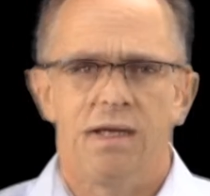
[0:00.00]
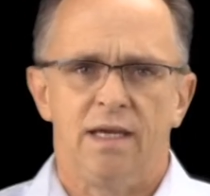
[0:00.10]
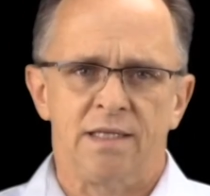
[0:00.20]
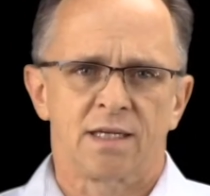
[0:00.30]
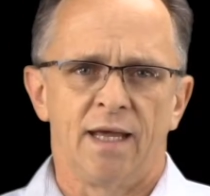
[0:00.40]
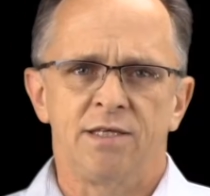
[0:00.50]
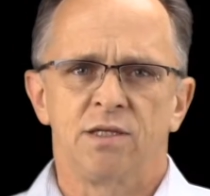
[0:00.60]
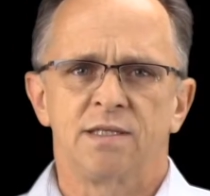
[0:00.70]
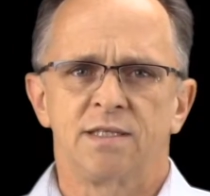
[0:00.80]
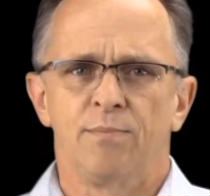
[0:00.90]

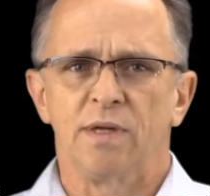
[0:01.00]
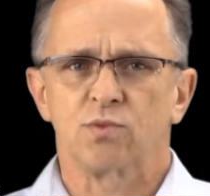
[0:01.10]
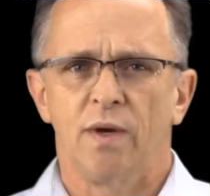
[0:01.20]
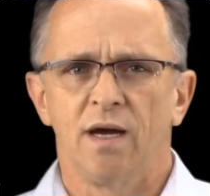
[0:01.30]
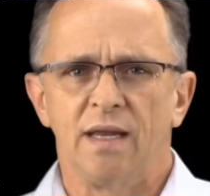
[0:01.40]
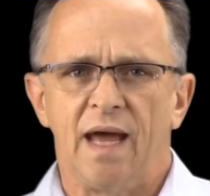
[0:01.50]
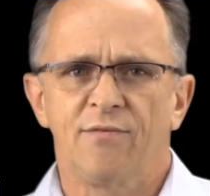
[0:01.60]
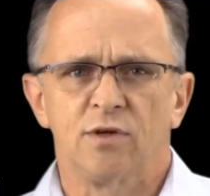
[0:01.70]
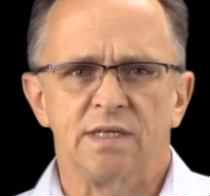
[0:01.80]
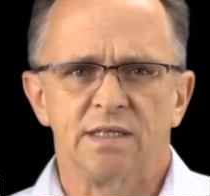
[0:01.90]
Installation is simple as well, and
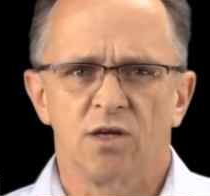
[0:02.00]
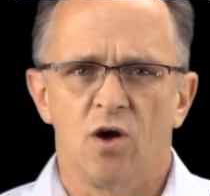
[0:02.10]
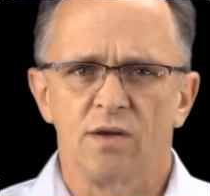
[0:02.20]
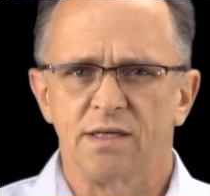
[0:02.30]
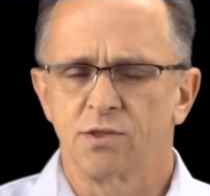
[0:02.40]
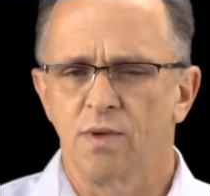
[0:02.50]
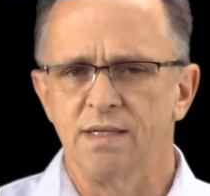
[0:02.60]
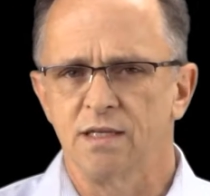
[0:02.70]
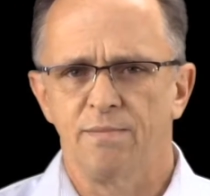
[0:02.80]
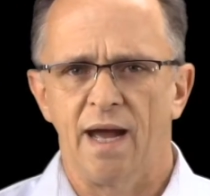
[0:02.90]
after it's installed, it just
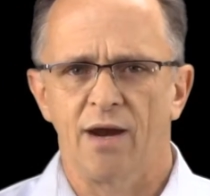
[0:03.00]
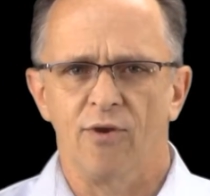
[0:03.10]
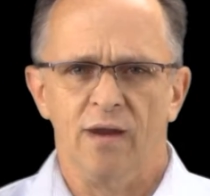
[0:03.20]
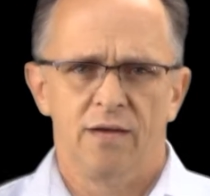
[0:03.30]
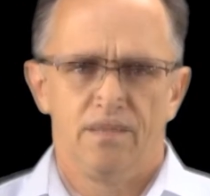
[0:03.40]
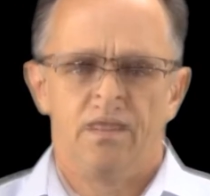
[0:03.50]
runs in the background.